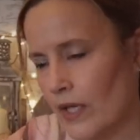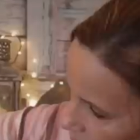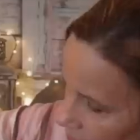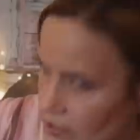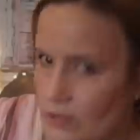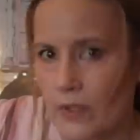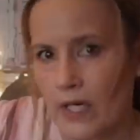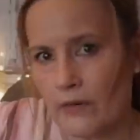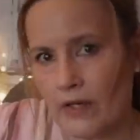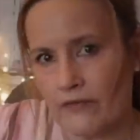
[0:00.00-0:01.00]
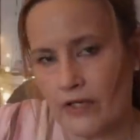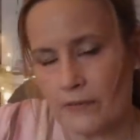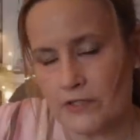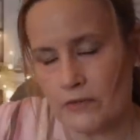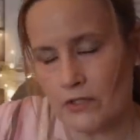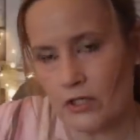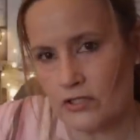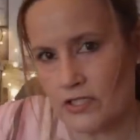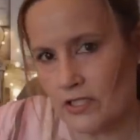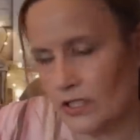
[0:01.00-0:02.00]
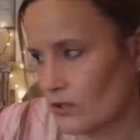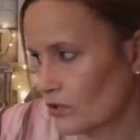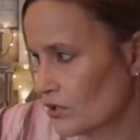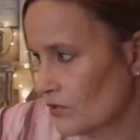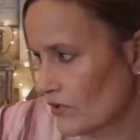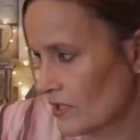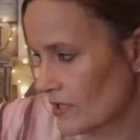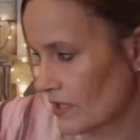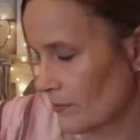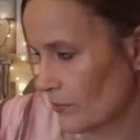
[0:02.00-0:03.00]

So when I do wear it, I feel absolutely gorgeous in it, luxurious in it,